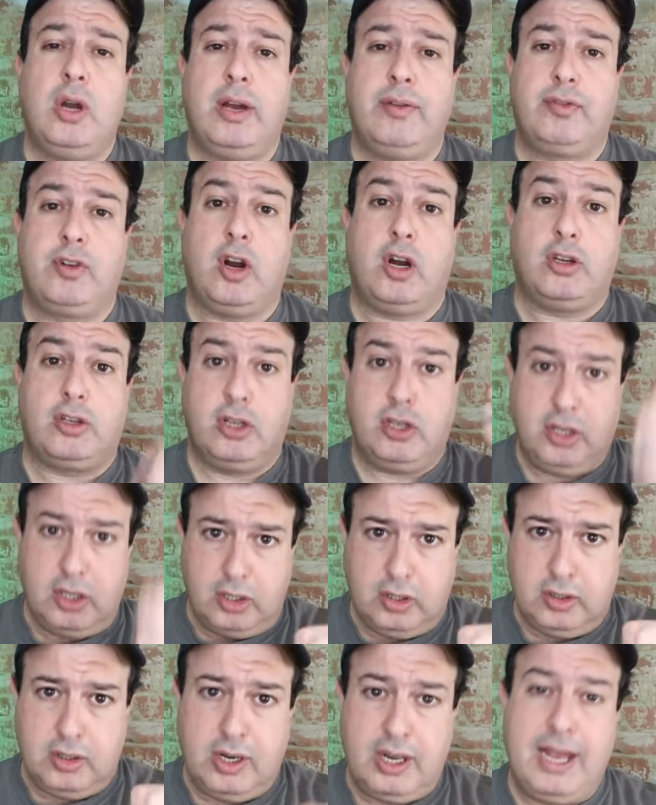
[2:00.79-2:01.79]
have got
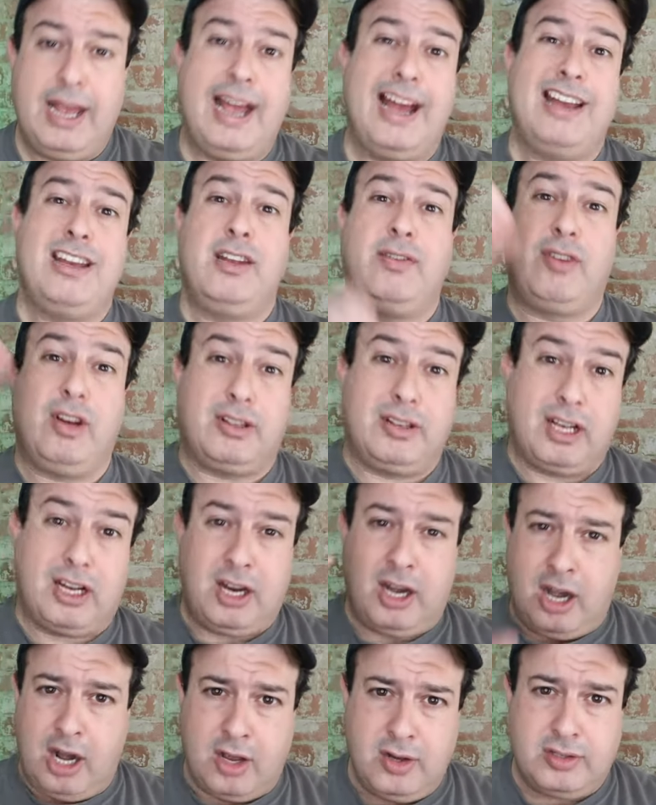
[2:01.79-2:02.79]
you and you've got the
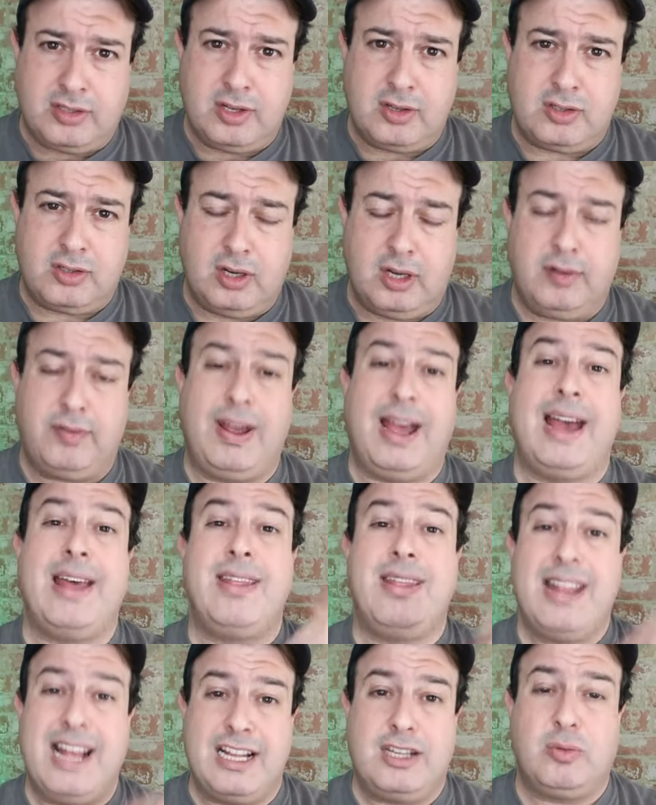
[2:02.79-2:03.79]
closest server,
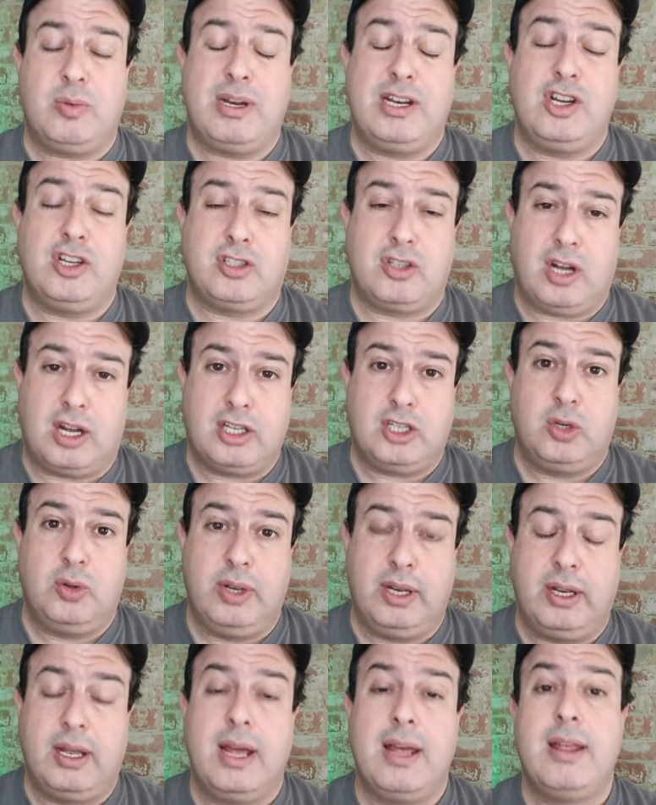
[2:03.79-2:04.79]
and that's when you start
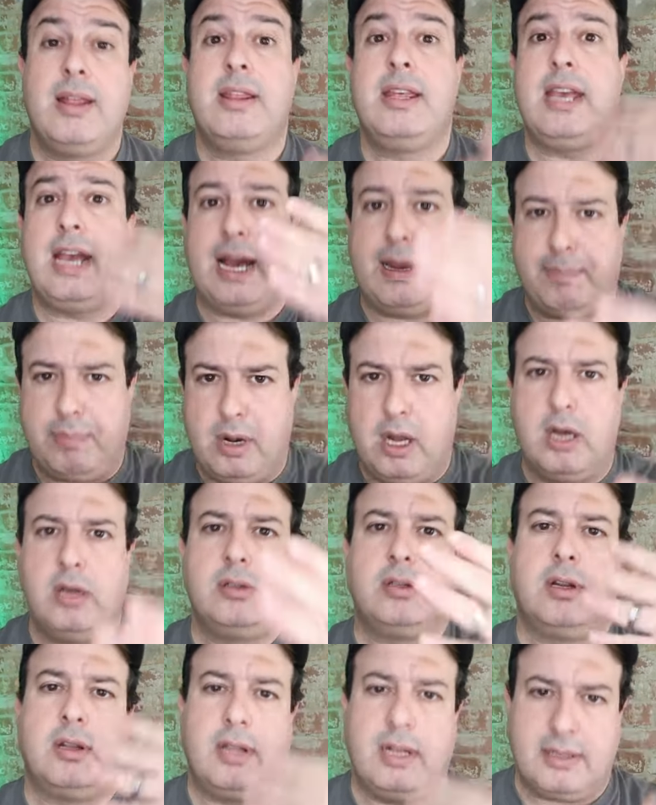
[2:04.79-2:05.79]
doing the
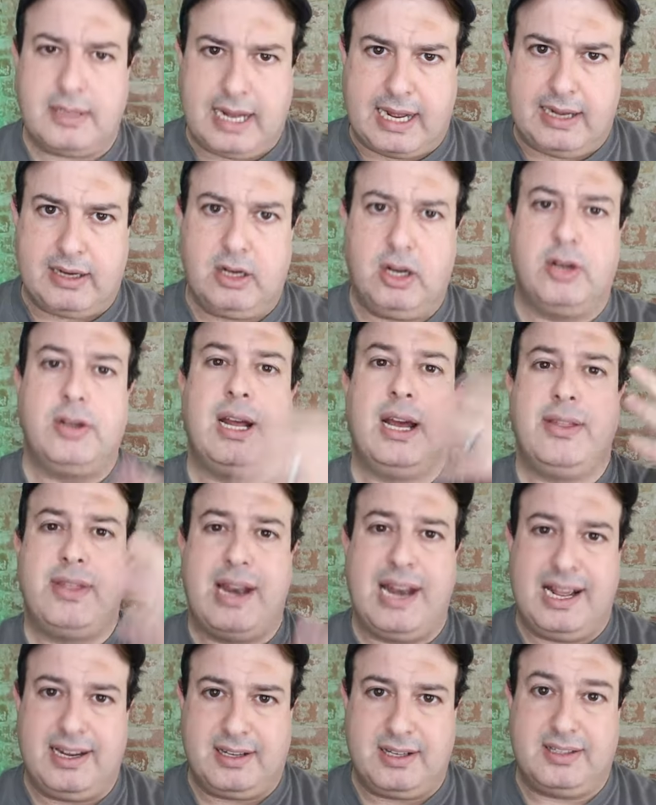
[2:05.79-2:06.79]
upload, the download, and the
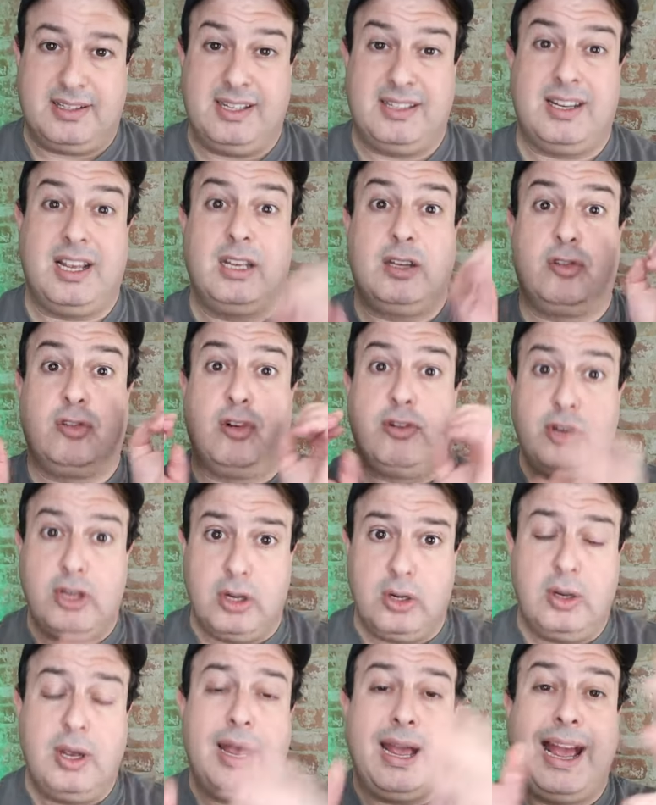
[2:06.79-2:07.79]
latency test for
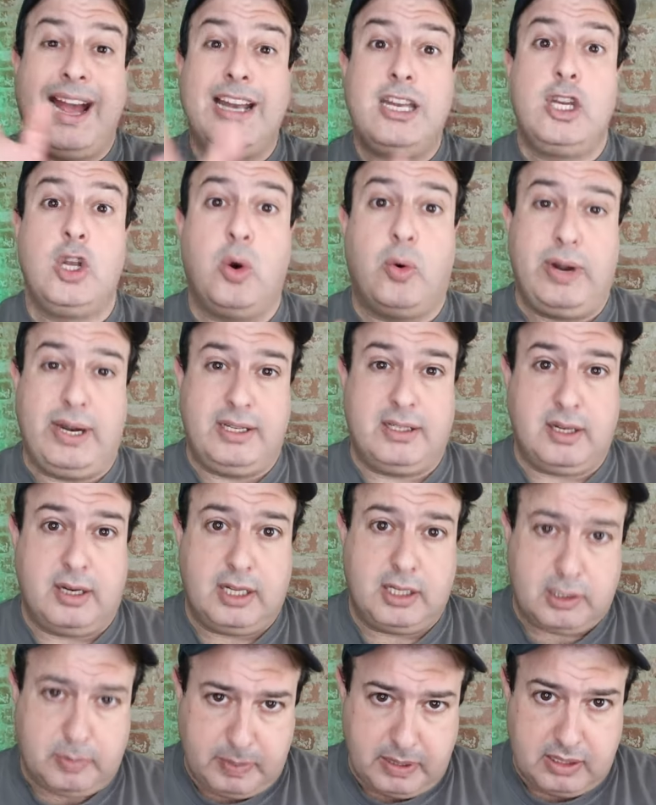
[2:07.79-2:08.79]
you and your
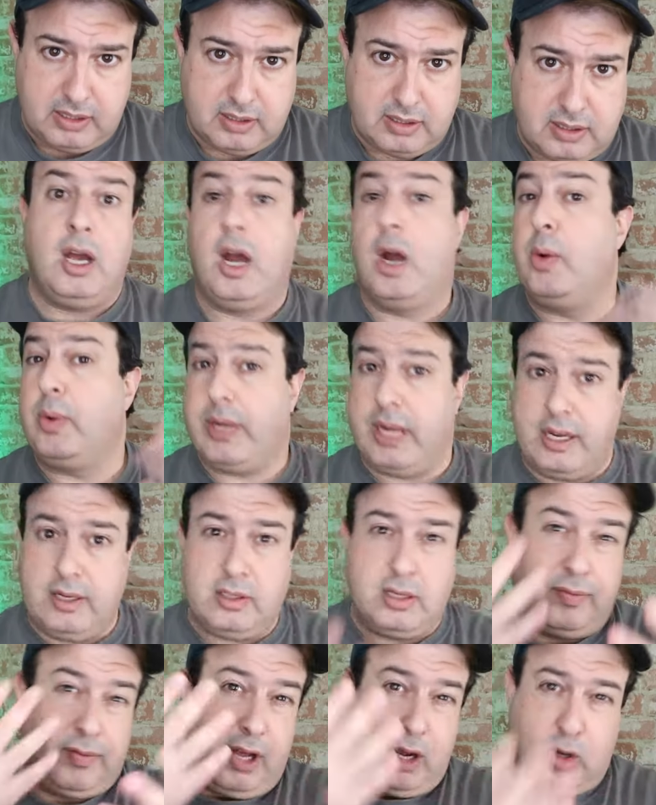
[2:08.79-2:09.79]
internet speed. Okay,
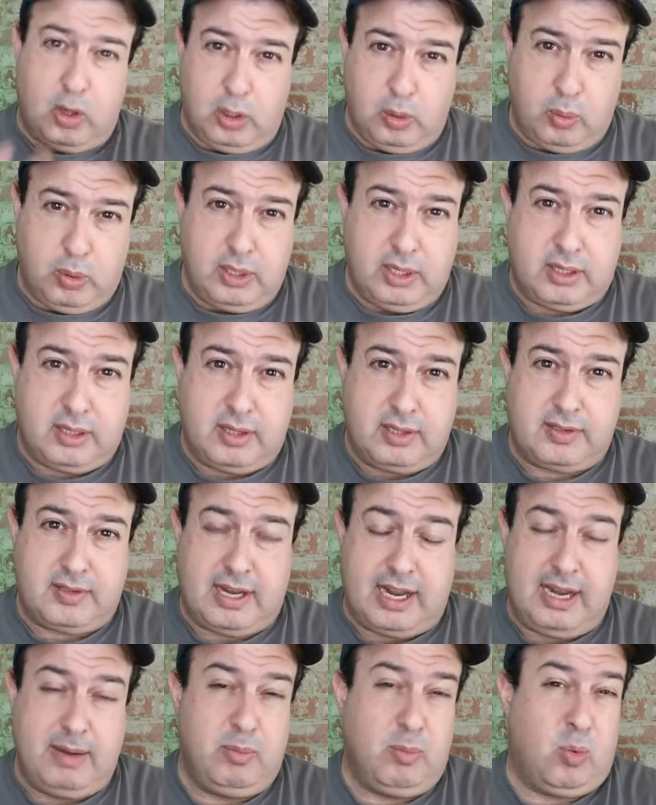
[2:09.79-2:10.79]
so if they all work the
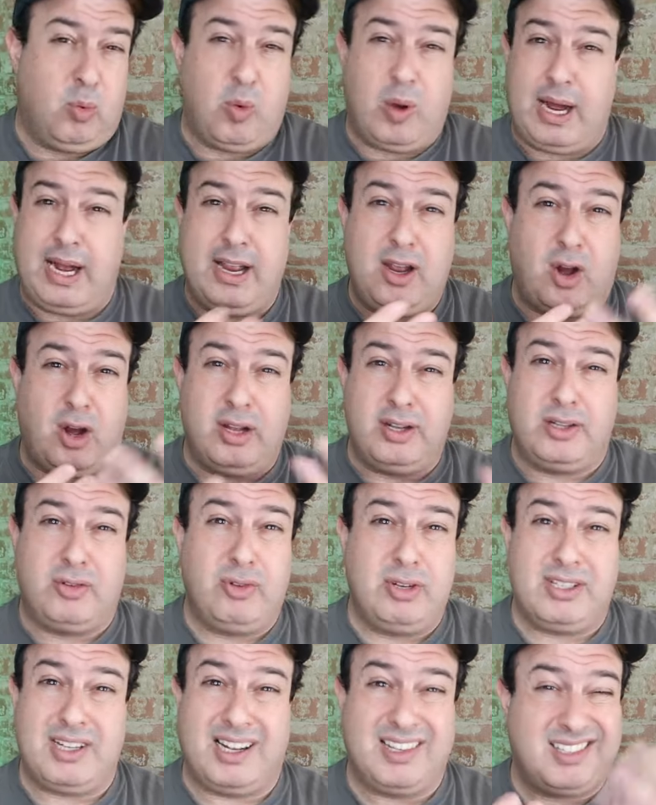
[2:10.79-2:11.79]
same, why aren't the
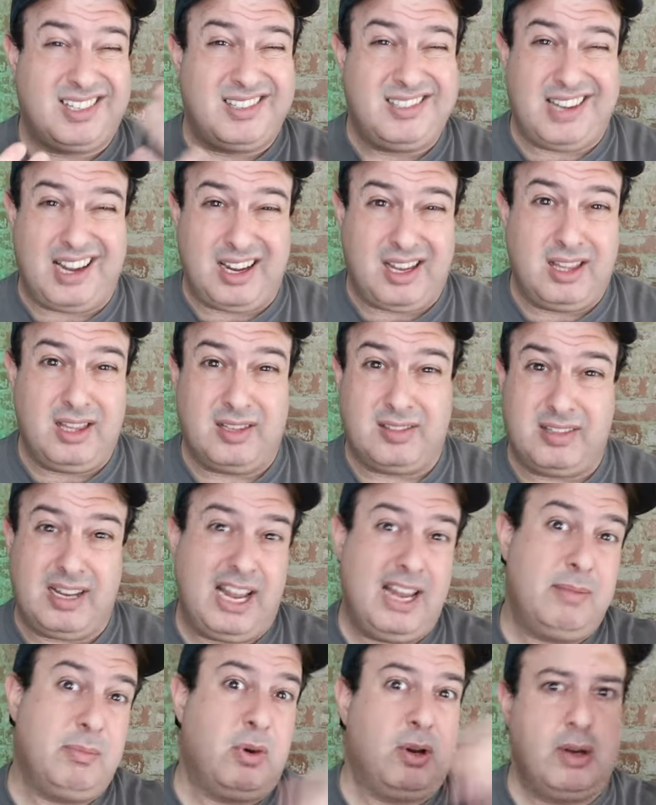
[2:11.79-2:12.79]
results exactly the
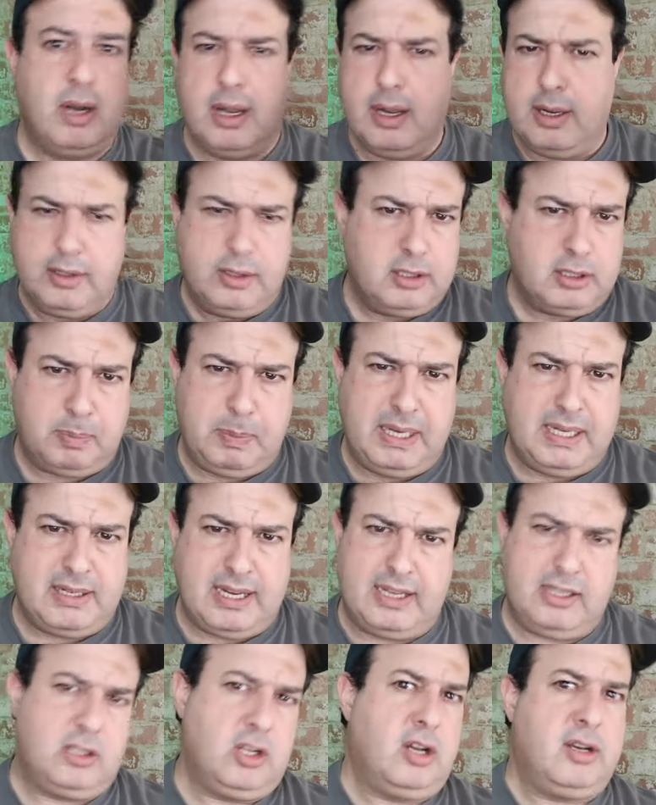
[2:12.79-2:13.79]
same on speed
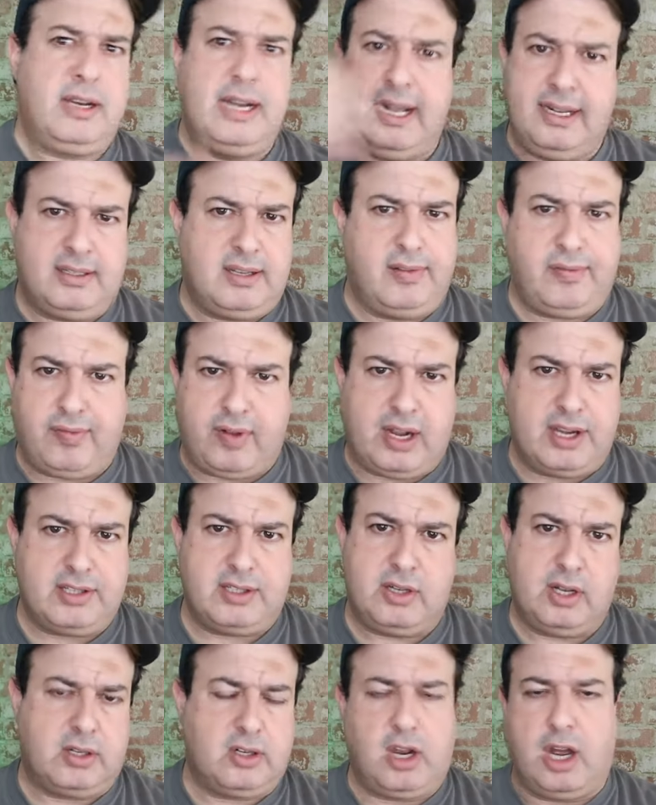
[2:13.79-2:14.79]
test dot net and fast
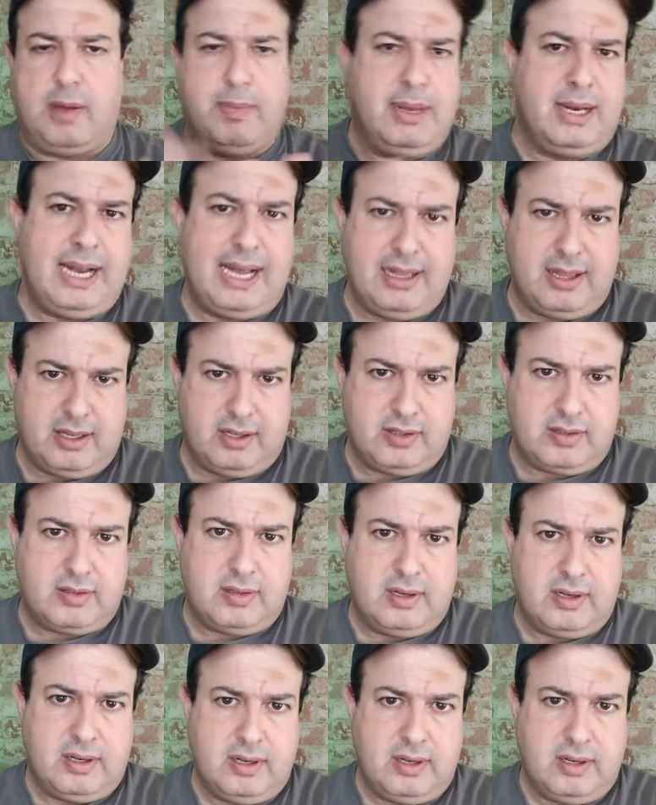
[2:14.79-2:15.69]
dot com and others?